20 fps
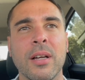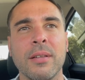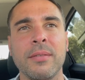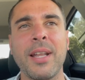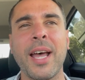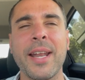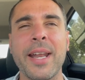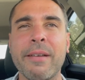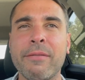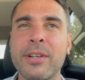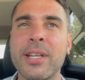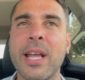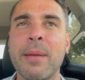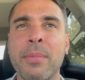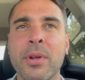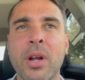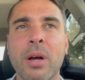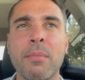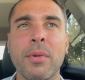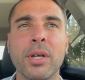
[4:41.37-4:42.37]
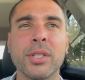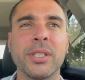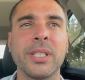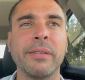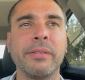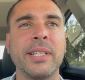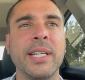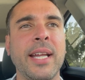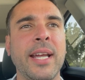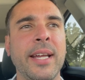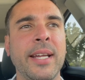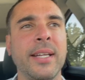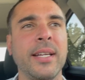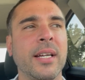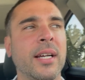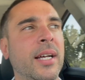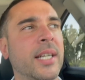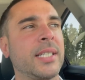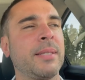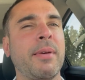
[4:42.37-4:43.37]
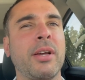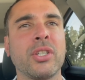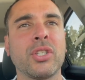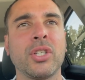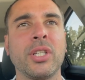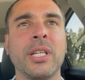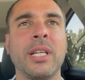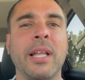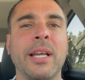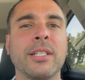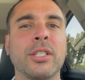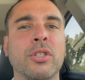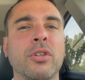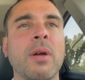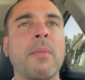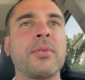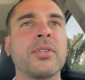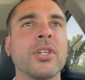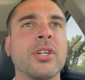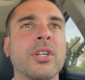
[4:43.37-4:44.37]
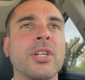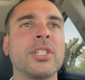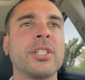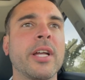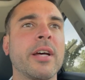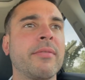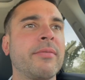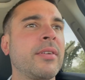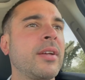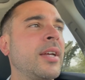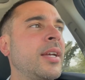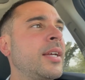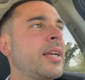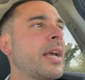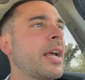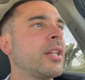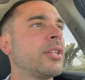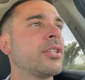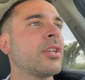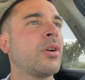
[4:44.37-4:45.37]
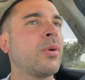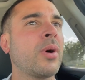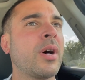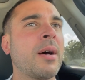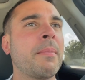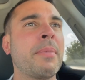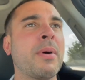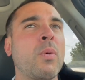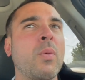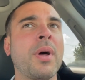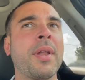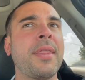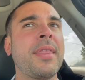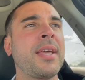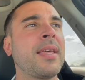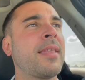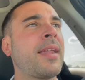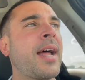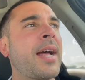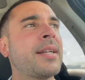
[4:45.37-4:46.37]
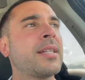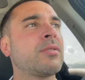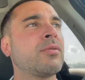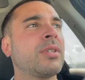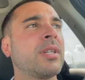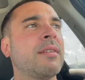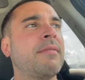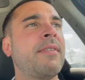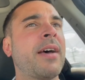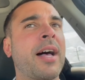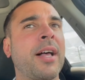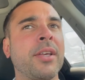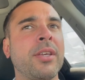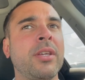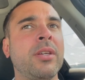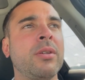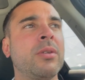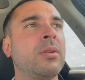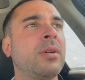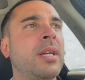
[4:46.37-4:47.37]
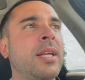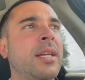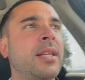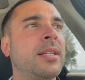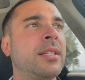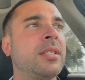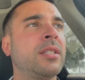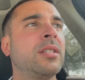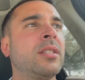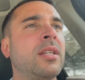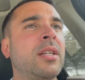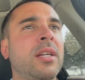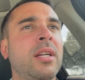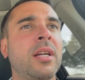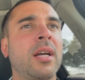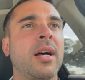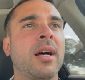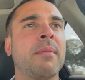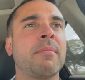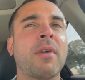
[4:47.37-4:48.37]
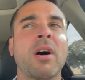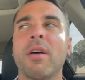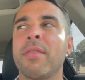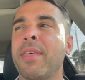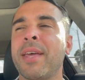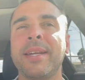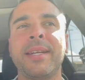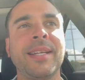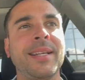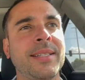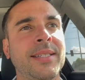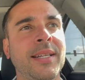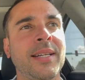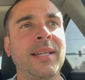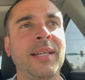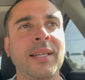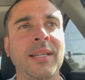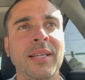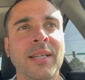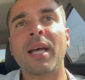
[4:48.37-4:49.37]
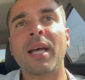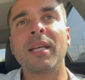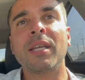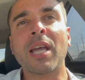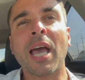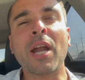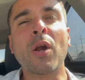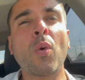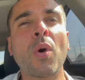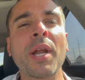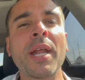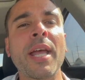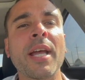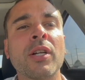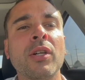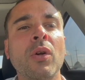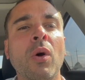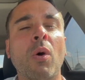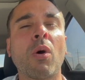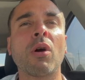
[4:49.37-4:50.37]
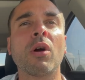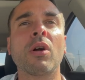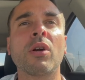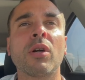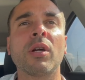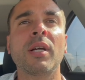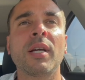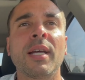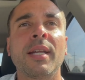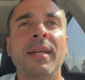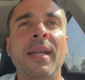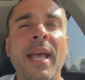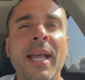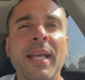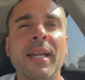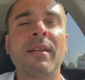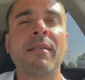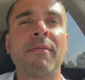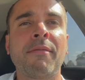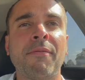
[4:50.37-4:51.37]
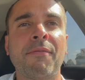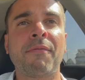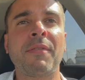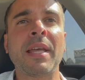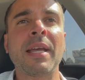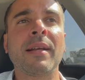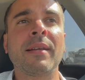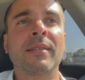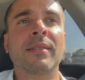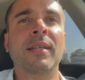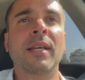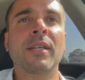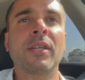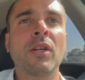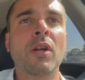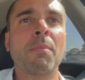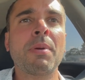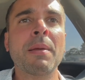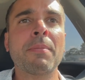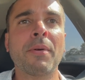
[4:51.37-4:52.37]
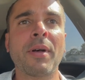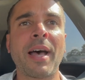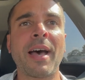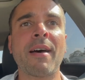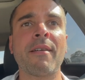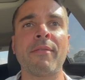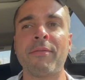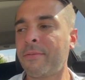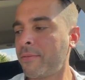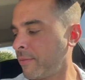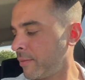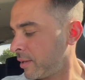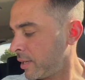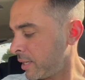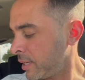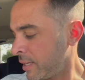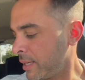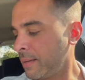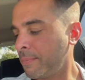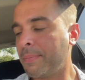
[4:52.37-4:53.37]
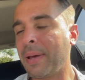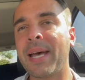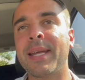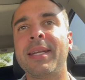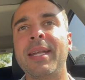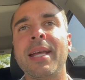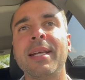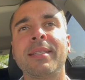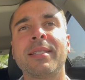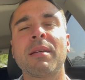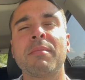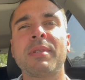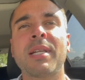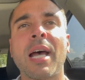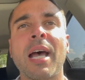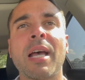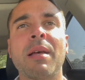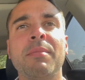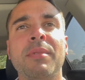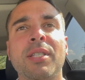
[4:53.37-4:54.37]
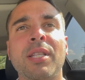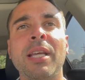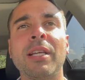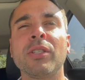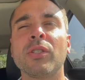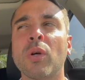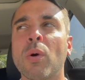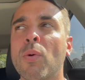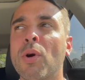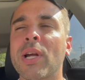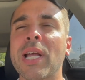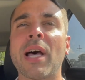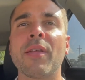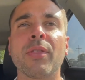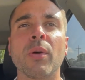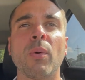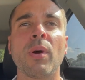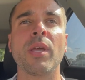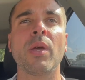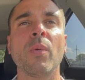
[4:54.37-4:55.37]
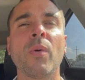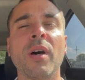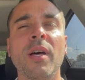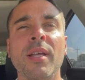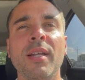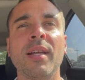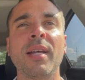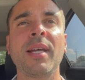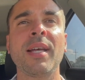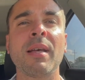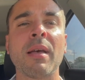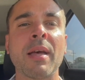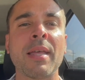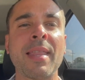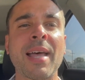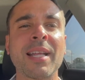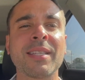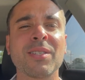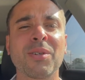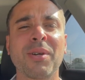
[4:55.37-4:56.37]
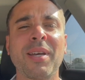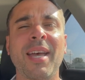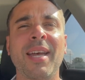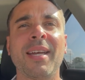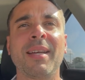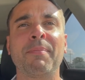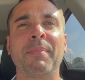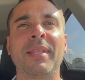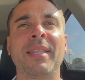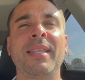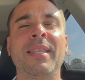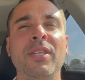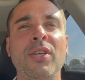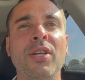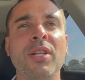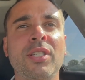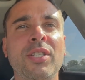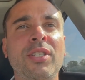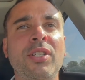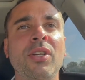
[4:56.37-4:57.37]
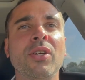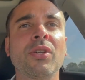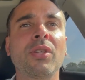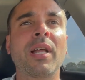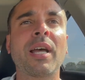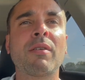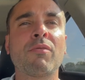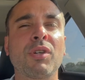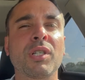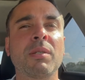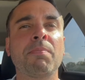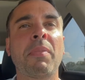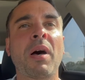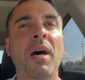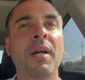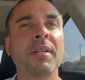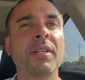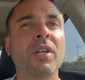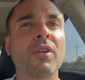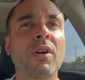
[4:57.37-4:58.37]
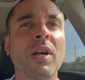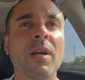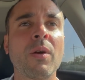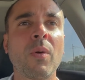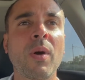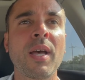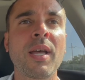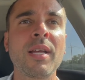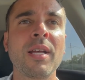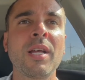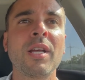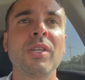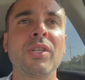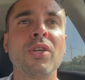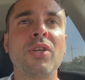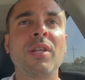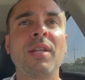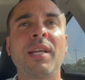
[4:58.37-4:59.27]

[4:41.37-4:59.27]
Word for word: not every day, but almost every day, especially like scripture and stuff. And so, but one thing that I just really value is authenticity. I don't want to ignore negative things. Like, you know, people have bad days sometimes, things don't work out the way you want. and that's okay. But you can still like respond in the right way. You can